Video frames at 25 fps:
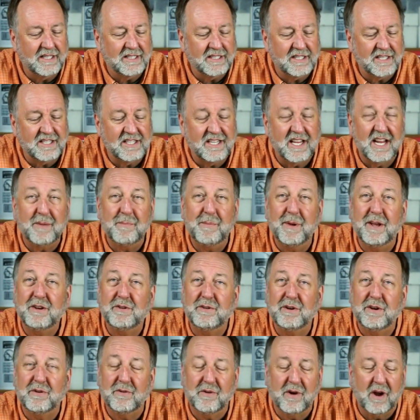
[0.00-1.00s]
It's a
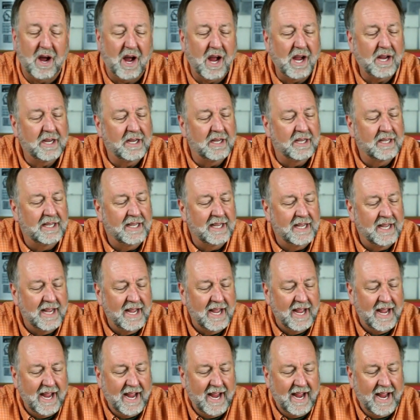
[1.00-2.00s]
sedimentary rock,
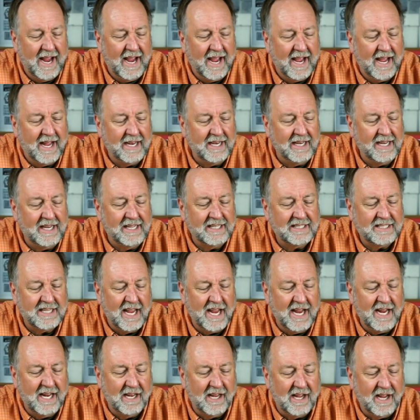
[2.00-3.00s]
and it's
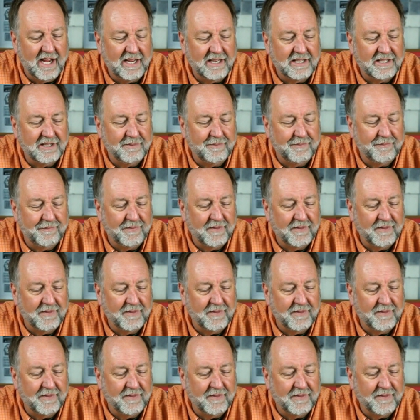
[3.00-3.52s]
halite.